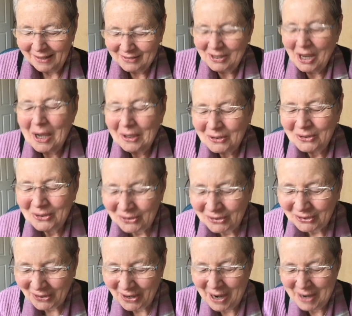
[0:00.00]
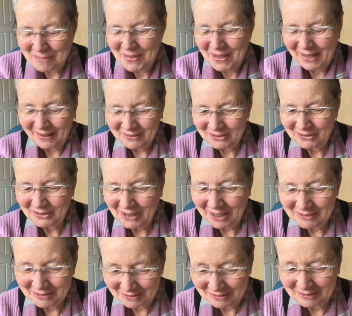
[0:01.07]
It's hard to describe the
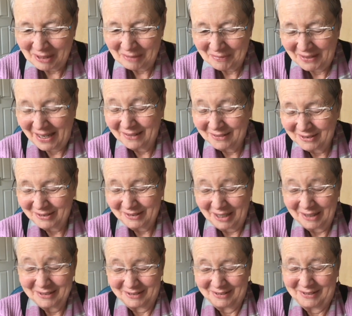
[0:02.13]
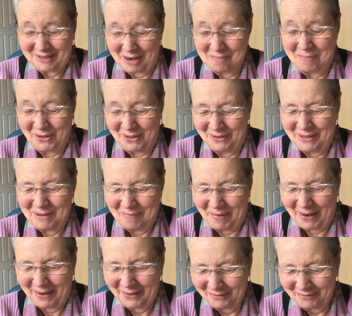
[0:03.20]
exercise, except the exercises are pretty
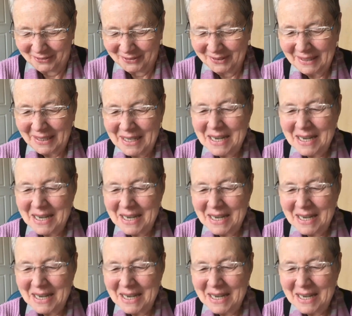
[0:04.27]
powerful.